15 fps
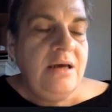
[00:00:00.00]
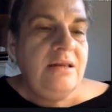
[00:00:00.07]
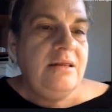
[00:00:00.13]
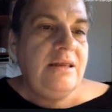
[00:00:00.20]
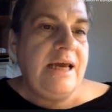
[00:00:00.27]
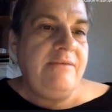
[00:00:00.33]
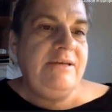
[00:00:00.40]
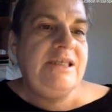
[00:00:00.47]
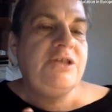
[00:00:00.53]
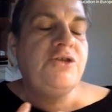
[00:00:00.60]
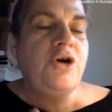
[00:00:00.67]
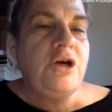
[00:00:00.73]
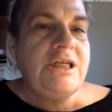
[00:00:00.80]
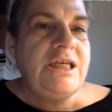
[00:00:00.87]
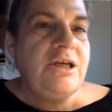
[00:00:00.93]
There is
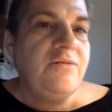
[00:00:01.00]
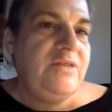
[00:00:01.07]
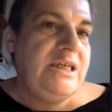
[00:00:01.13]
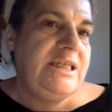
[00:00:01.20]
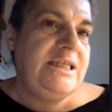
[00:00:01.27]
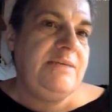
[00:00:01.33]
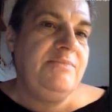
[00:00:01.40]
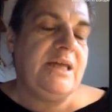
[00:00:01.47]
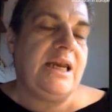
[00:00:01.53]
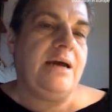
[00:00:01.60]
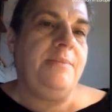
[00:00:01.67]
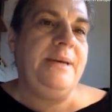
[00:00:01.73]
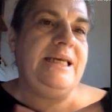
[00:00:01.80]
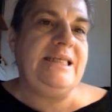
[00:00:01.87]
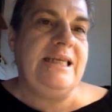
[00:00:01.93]
13 of these teams that are
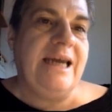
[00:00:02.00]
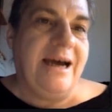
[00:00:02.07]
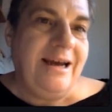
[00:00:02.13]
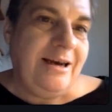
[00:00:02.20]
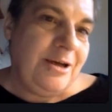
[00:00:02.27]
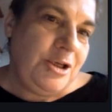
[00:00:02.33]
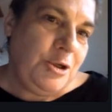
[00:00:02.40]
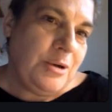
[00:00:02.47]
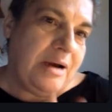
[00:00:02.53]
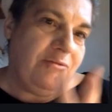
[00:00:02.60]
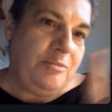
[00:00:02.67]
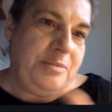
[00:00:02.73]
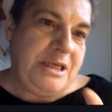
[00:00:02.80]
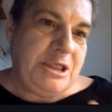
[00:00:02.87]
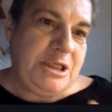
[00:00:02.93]
based in Ireland. You have a
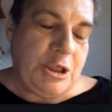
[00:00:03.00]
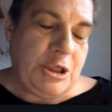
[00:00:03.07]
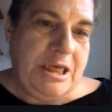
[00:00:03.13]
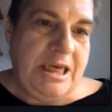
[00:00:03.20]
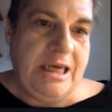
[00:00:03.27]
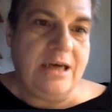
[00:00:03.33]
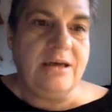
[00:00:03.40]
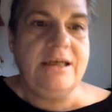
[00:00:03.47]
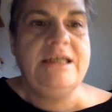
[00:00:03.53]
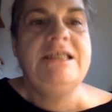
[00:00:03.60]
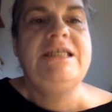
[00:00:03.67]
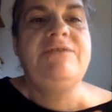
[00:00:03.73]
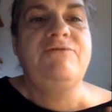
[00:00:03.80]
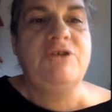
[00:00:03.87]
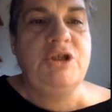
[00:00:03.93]
picture here in
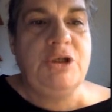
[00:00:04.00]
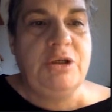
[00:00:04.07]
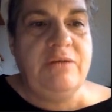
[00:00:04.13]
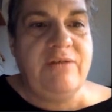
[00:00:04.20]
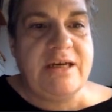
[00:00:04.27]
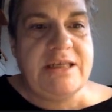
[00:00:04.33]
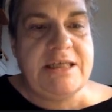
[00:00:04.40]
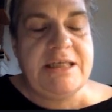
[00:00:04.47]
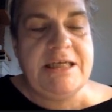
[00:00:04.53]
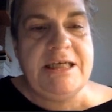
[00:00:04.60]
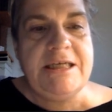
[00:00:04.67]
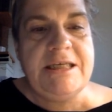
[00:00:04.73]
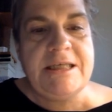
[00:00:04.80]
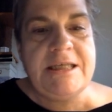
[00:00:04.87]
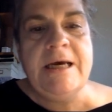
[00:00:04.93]
different
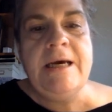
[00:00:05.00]
universities.